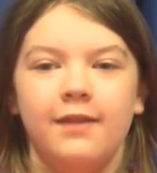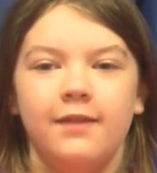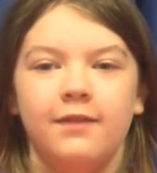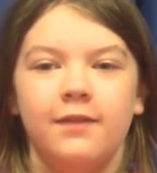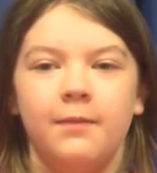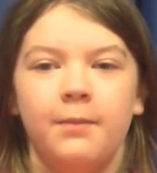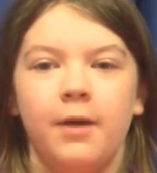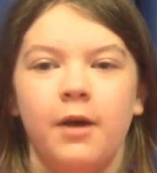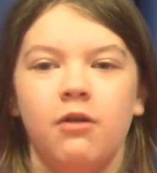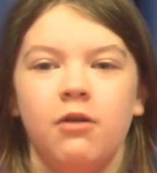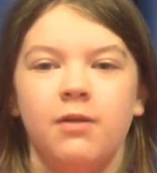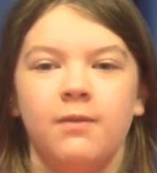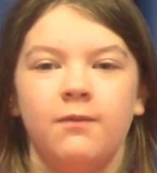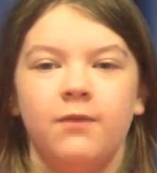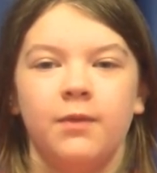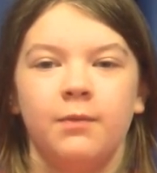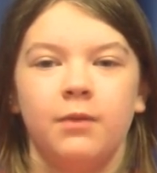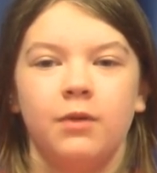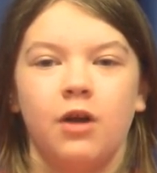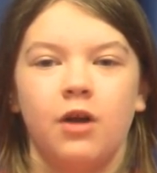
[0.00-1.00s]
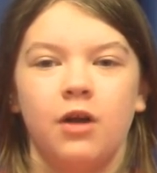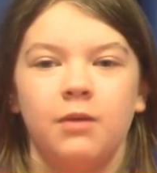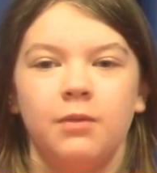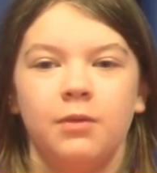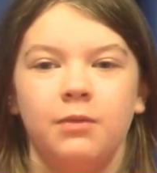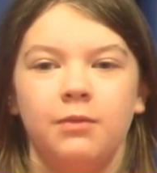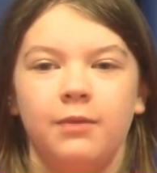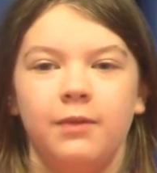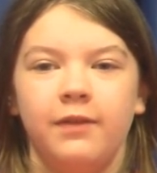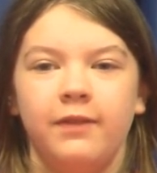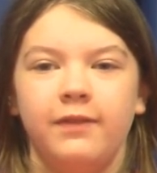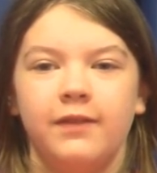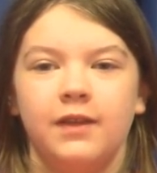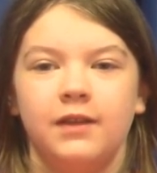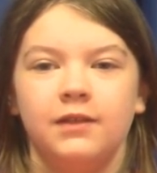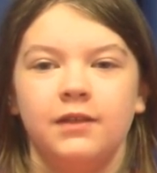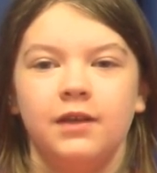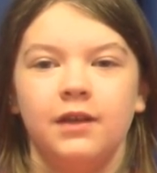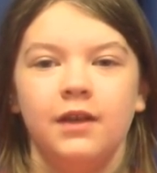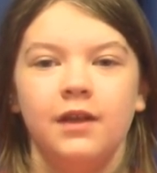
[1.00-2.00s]
is a poem from Carmel
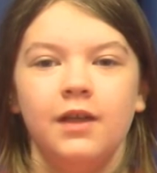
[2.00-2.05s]
Wilson.